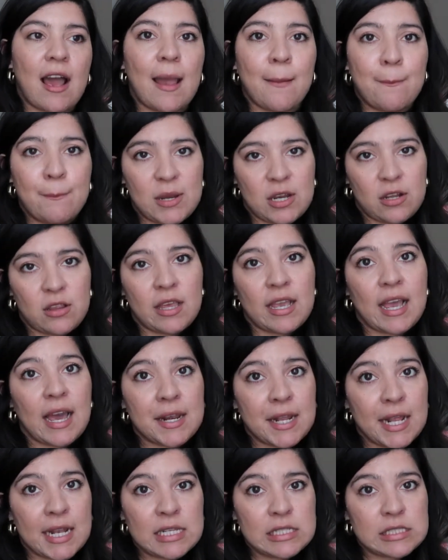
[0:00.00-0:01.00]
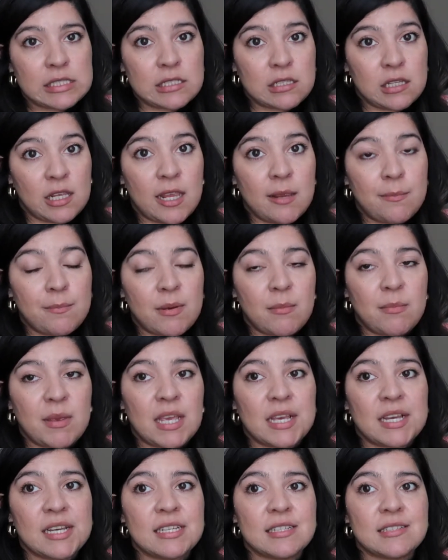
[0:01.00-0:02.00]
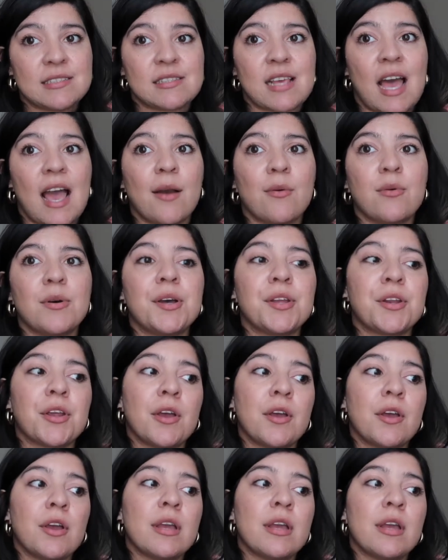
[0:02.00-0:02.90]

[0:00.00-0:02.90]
I barely got any sleep because I would